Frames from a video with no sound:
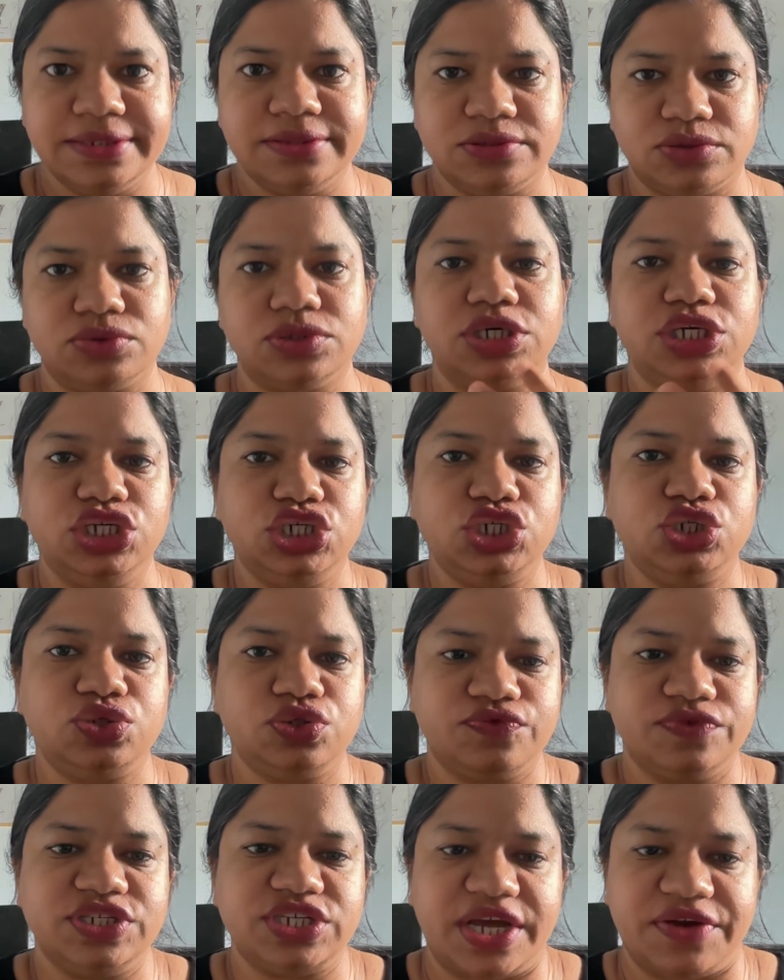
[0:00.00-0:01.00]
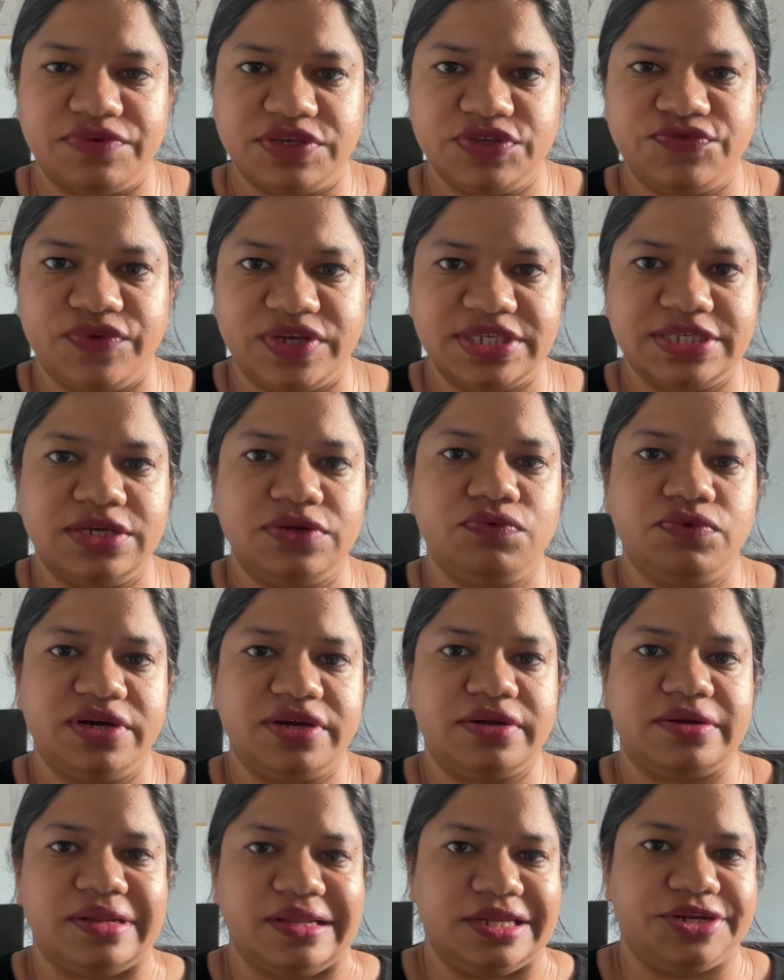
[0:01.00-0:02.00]
So the issues which I was fixing were
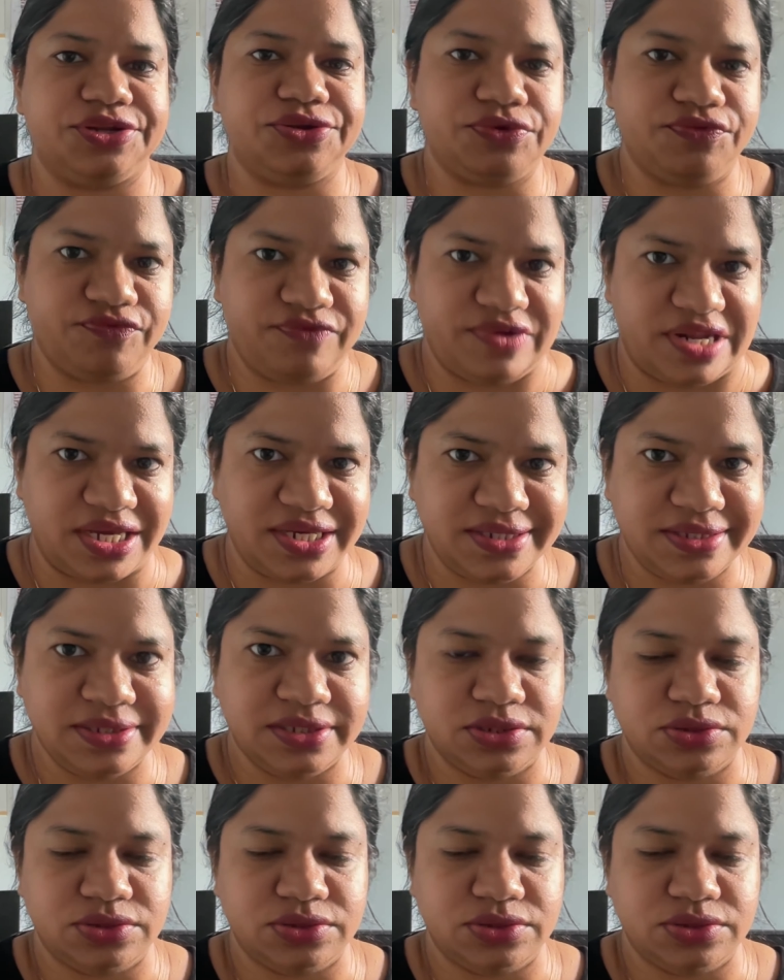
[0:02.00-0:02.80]
related to Flex.